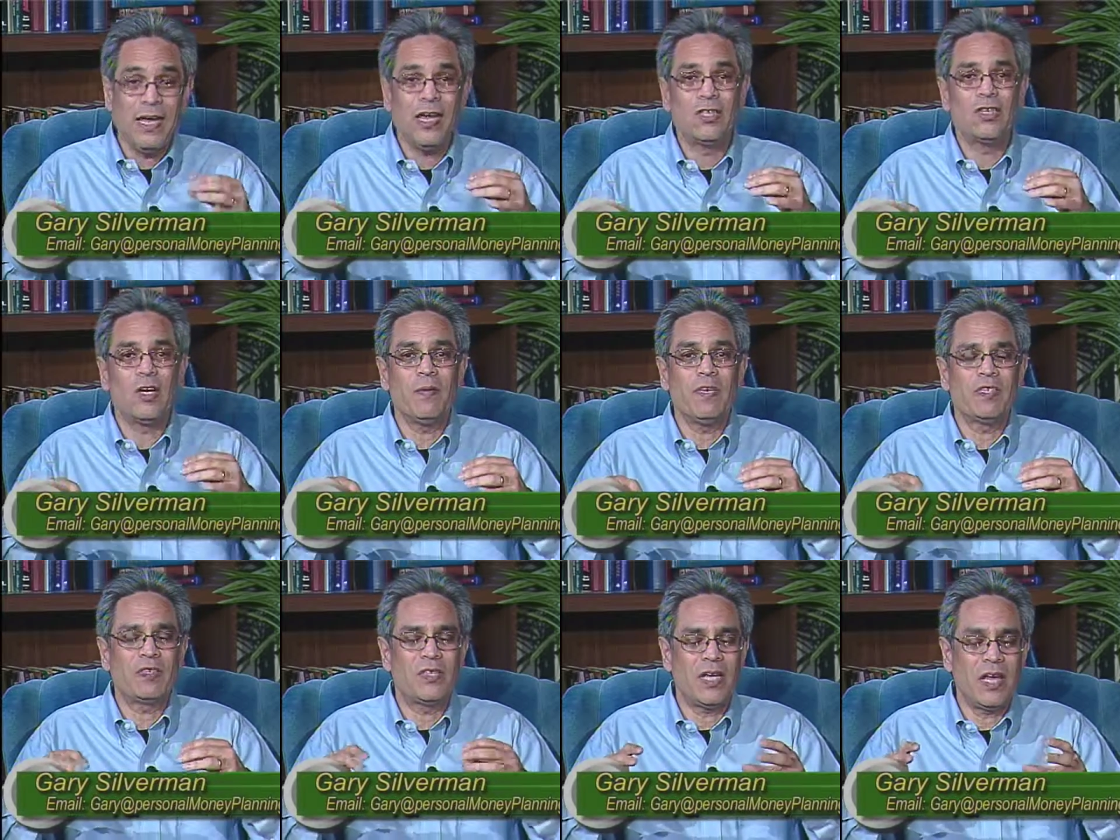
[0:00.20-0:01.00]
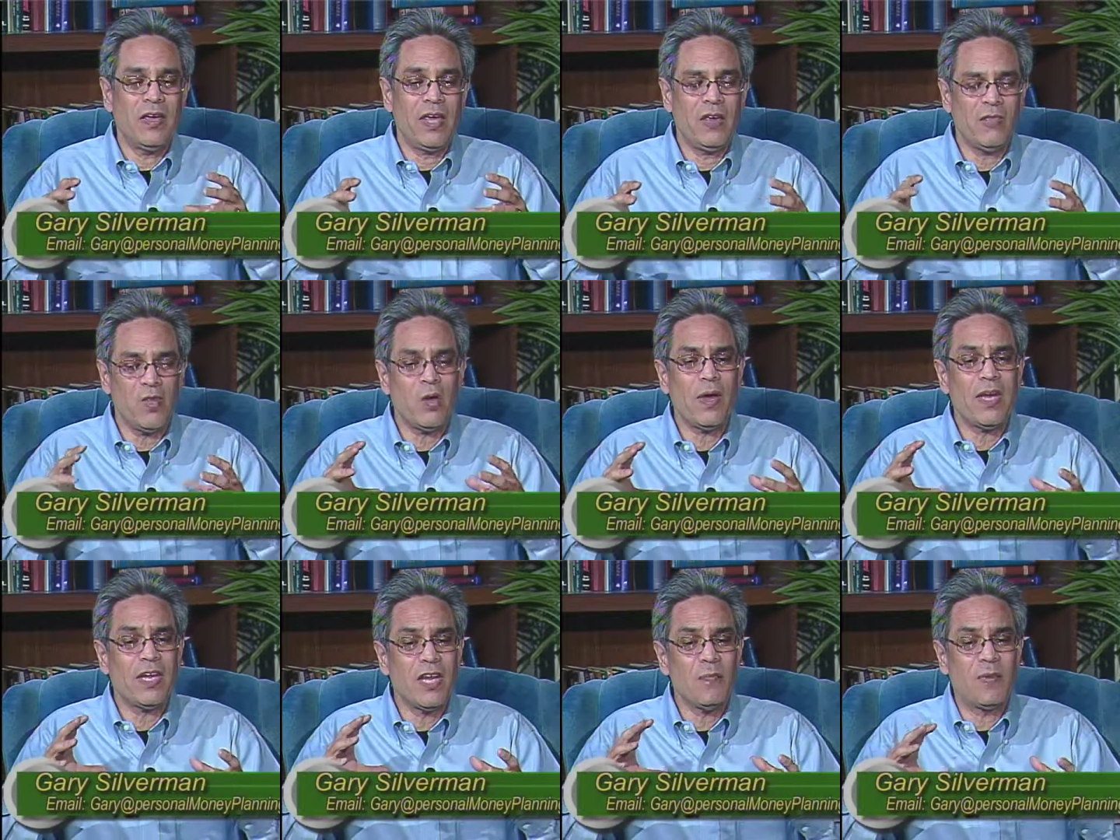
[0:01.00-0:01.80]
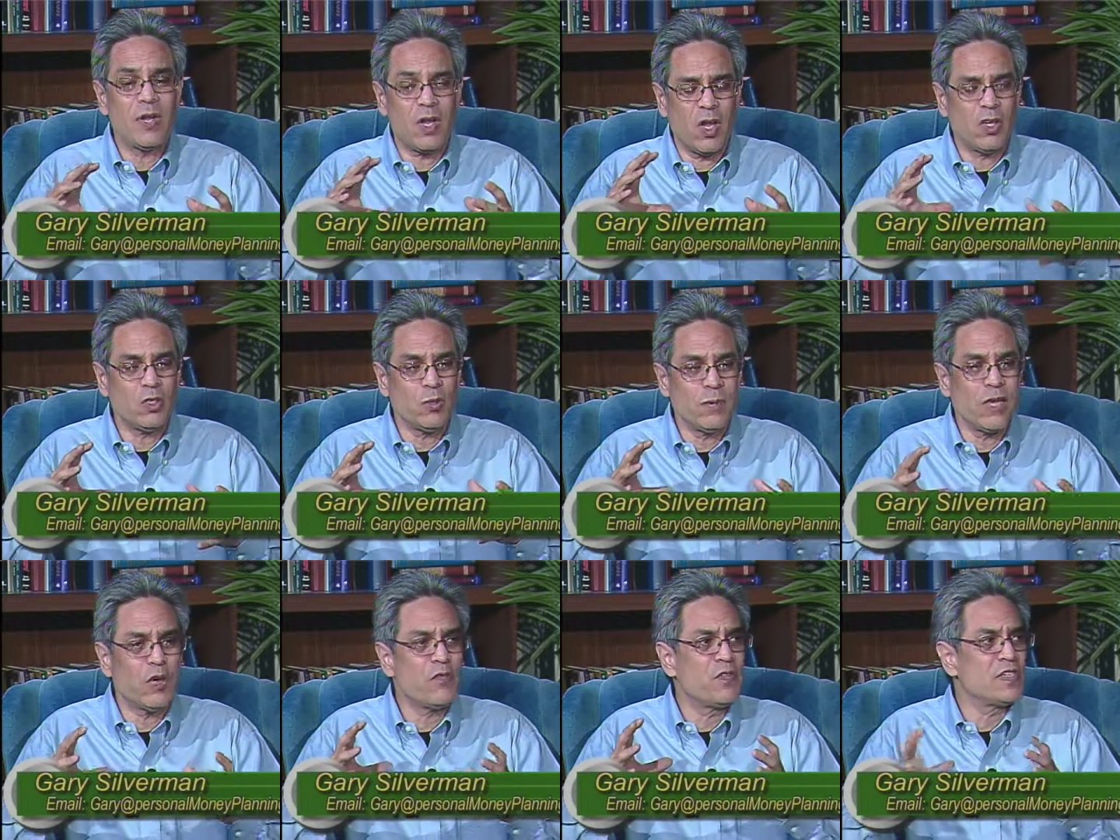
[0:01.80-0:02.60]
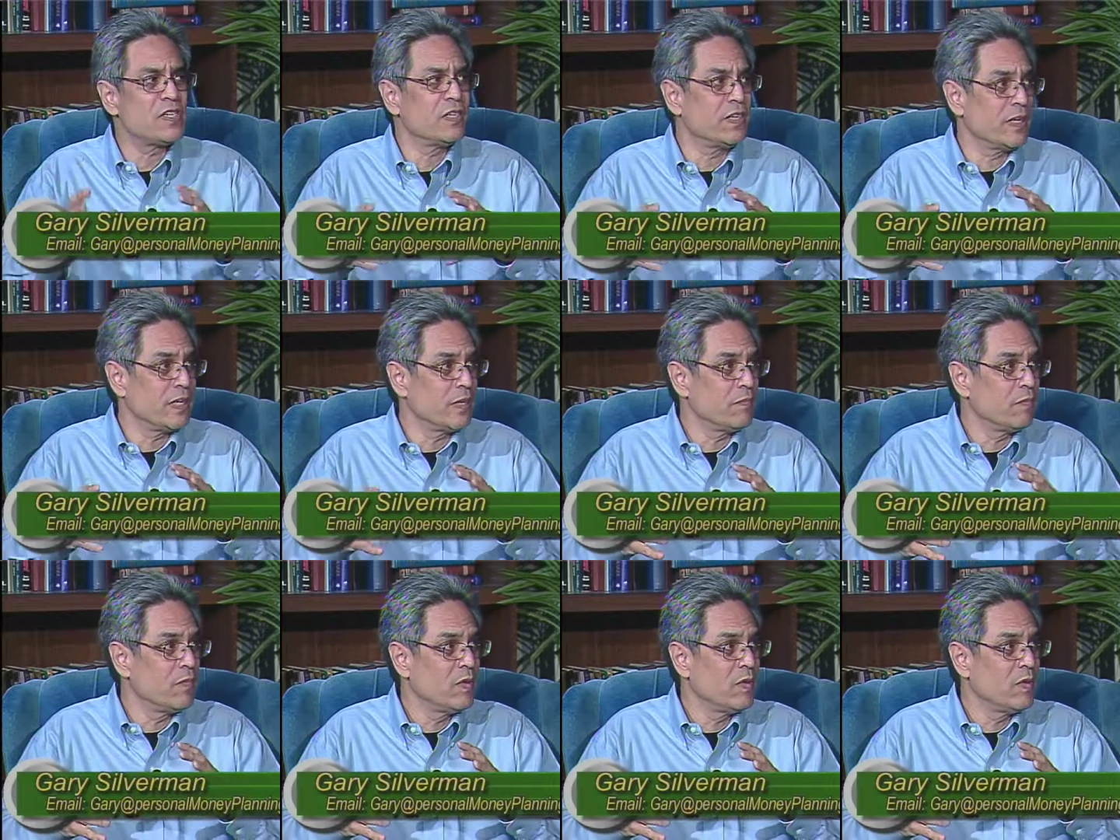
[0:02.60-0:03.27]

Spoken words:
it's going to be, if you end up in a long-term care facility,